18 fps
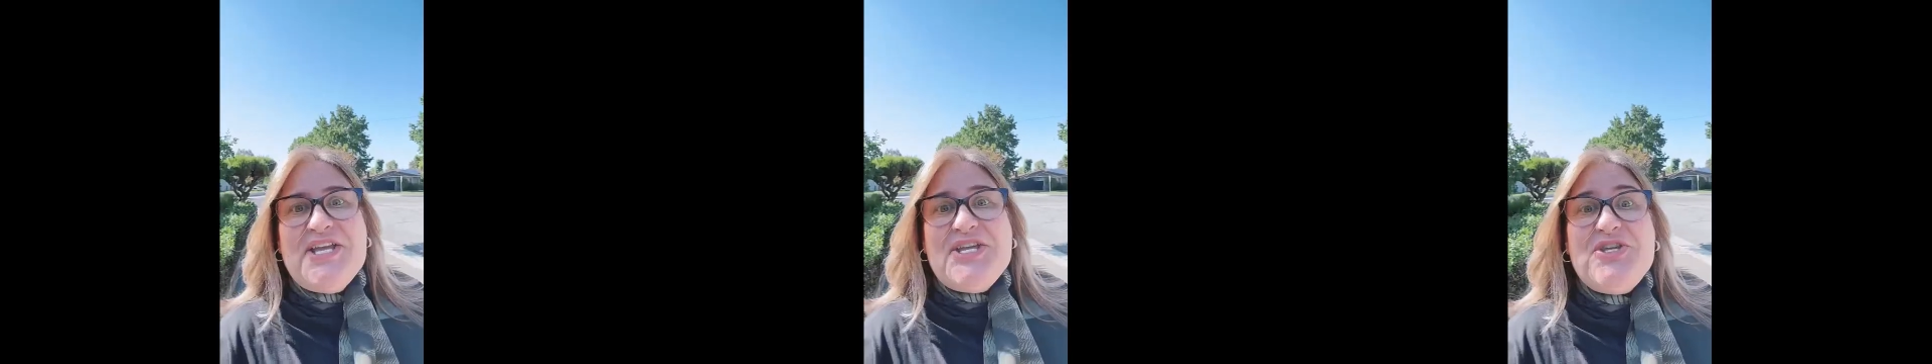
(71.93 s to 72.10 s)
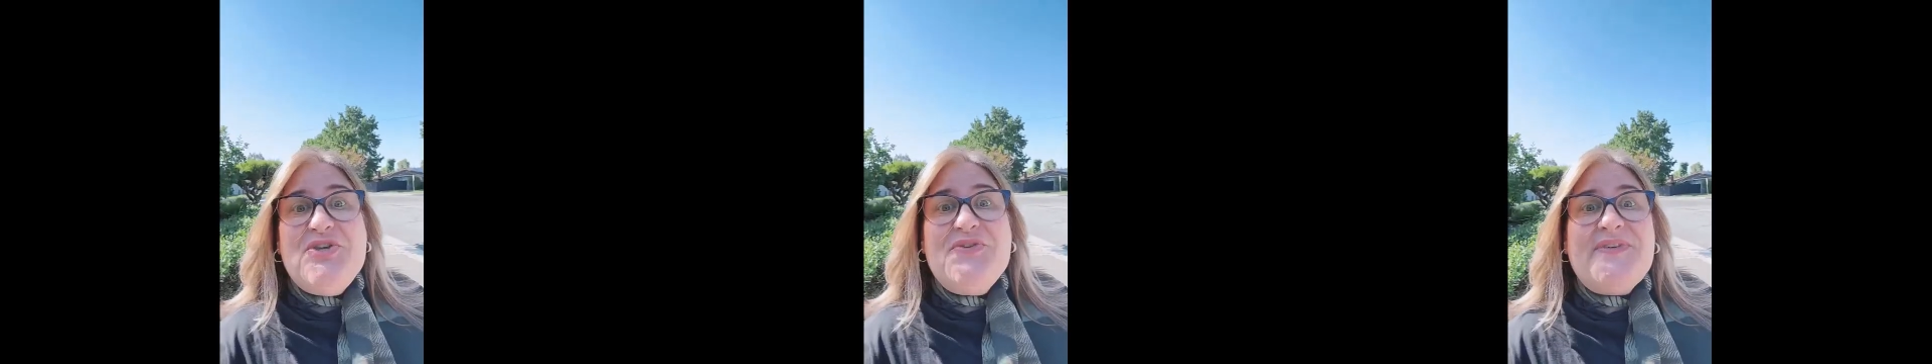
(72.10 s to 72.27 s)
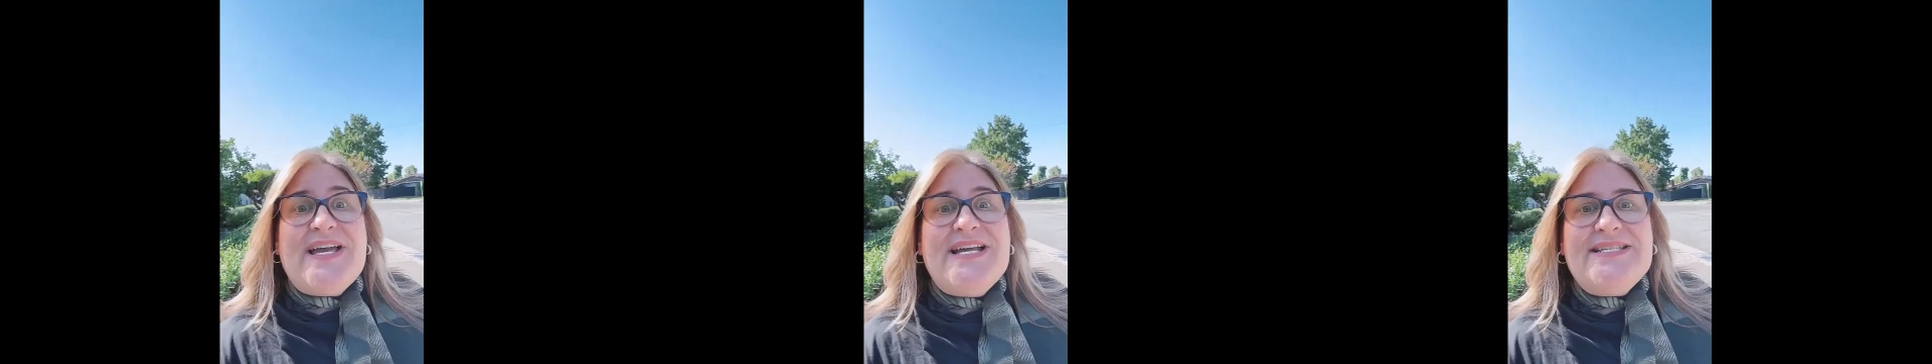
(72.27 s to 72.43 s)

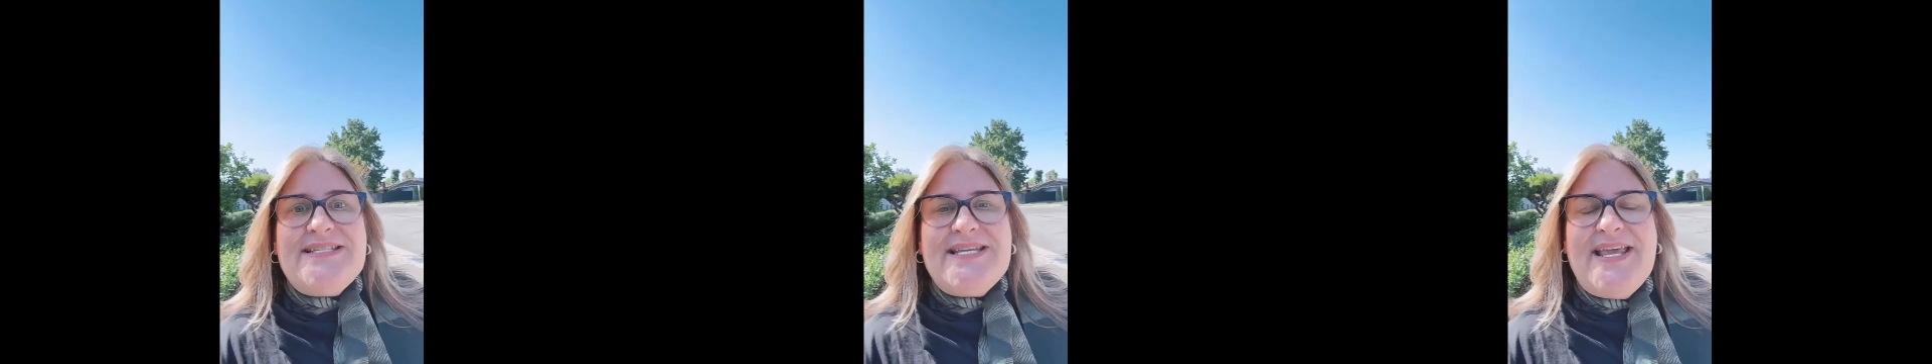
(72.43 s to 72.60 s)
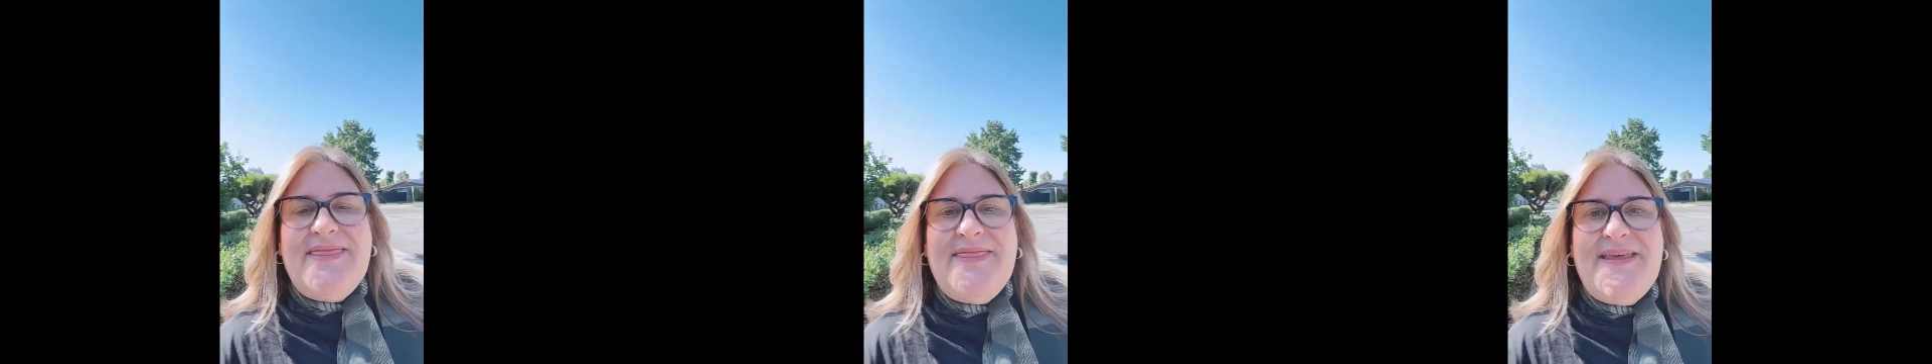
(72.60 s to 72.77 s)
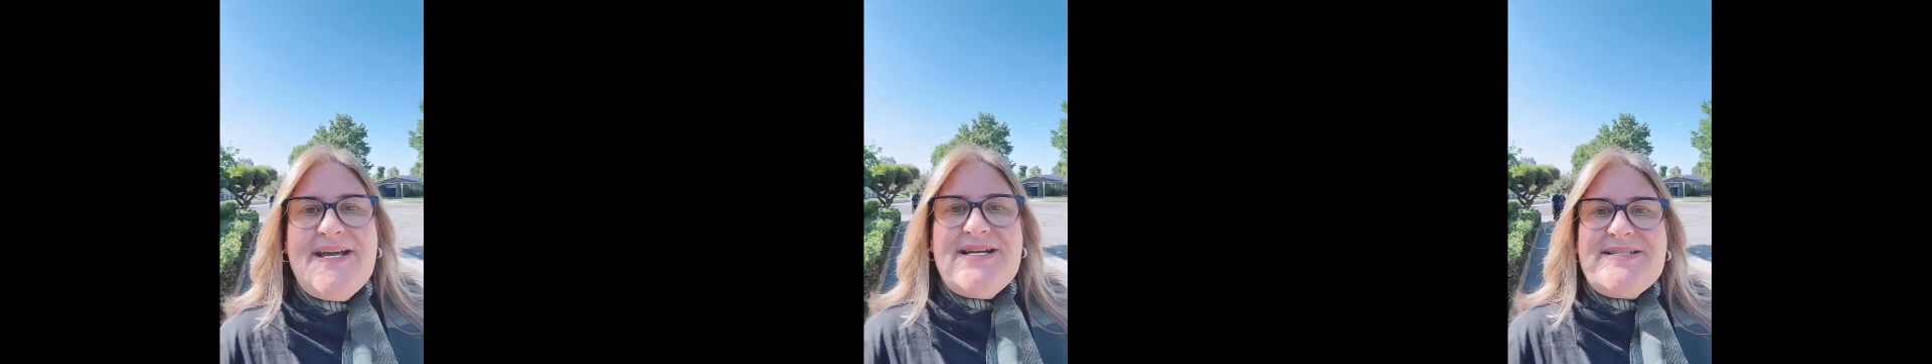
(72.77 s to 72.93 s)
You've got
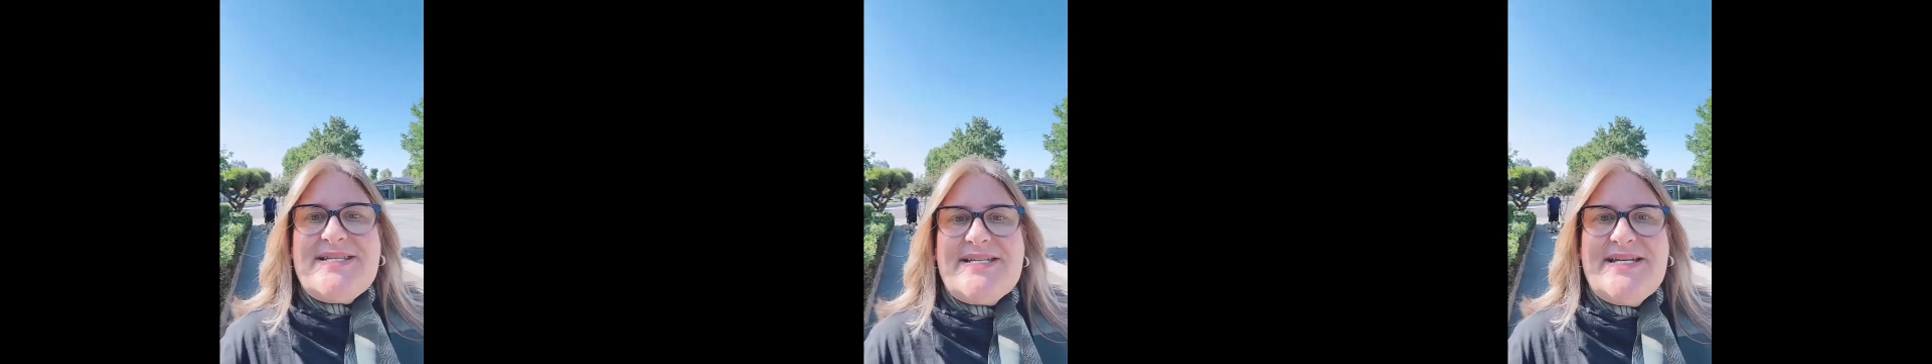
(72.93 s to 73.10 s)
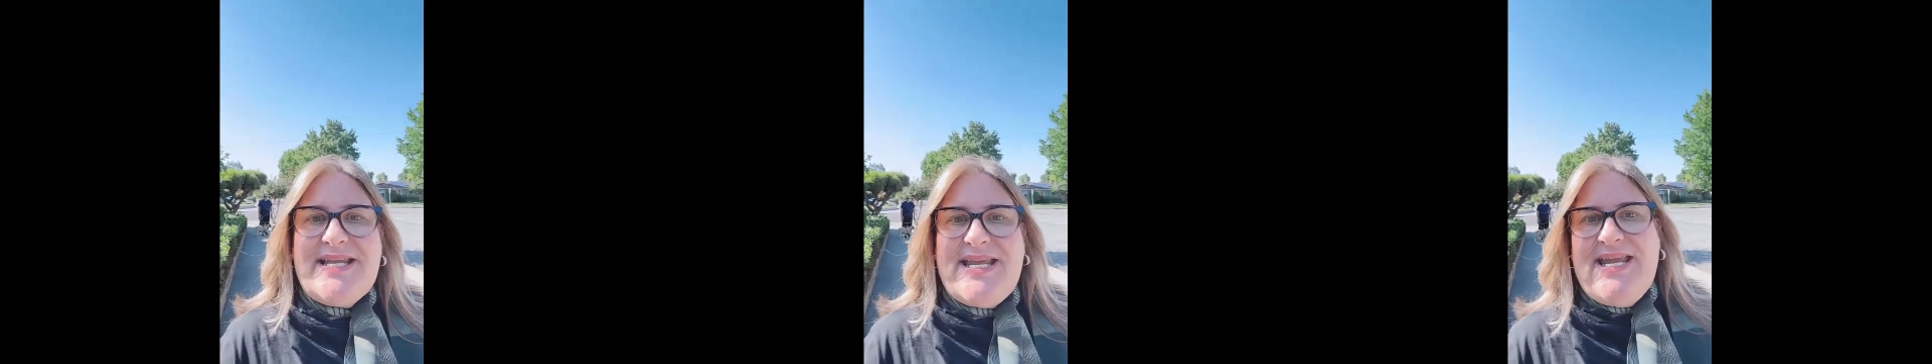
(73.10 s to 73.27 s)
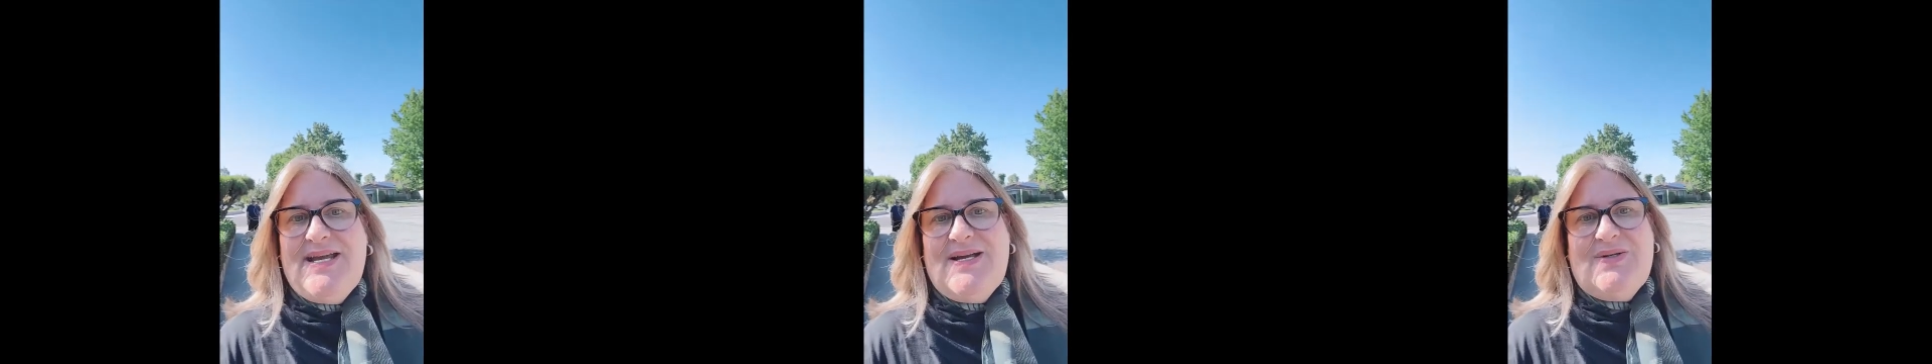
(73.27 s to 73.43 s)
10,000
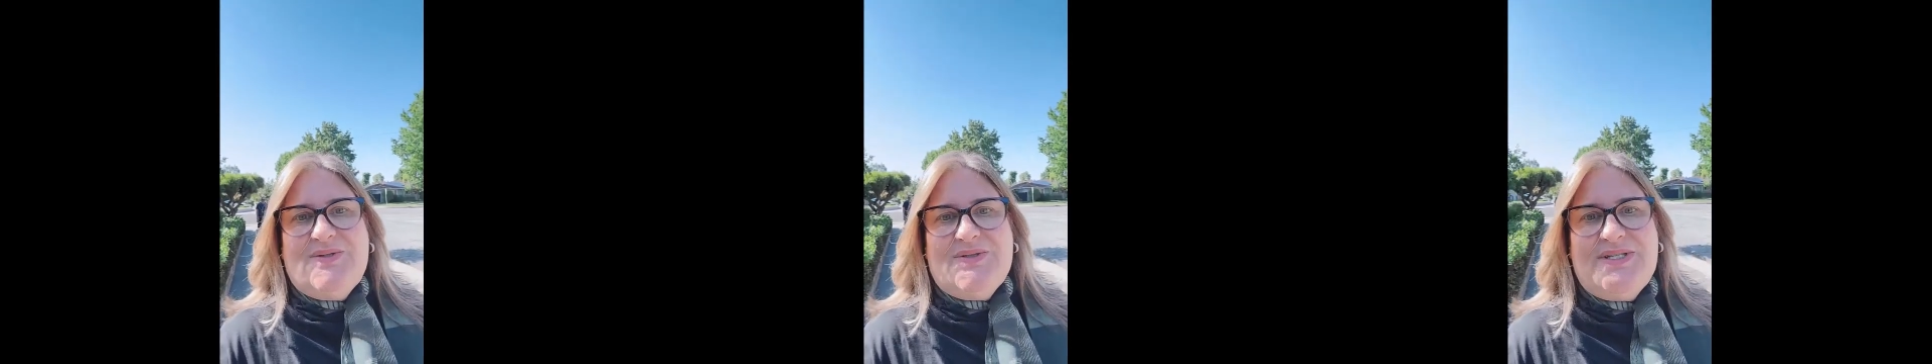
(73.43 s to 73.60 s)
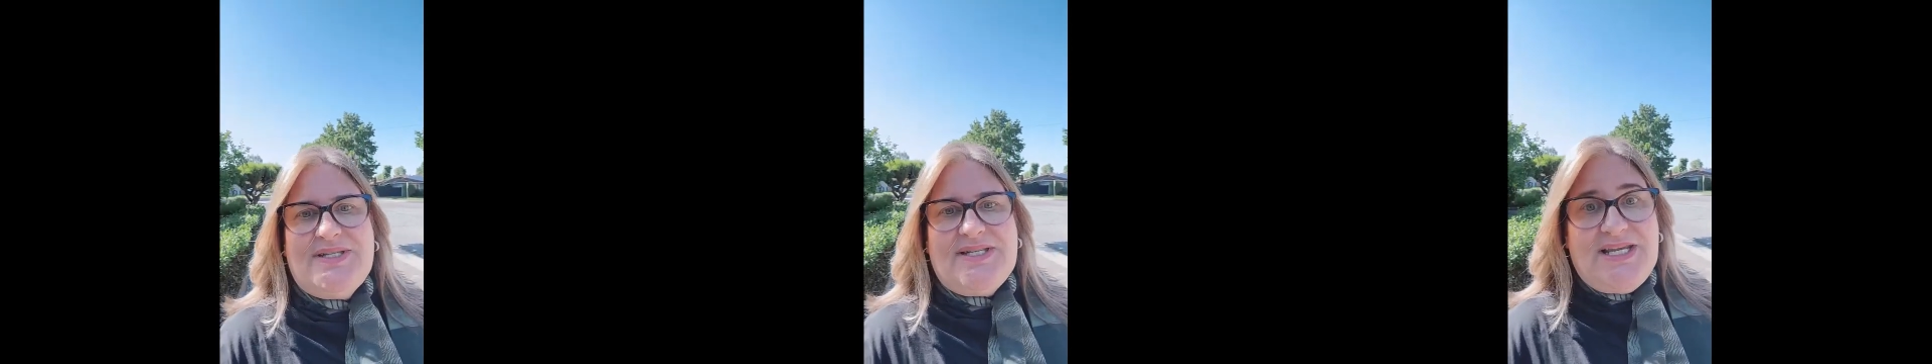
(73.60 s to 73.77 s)
accounts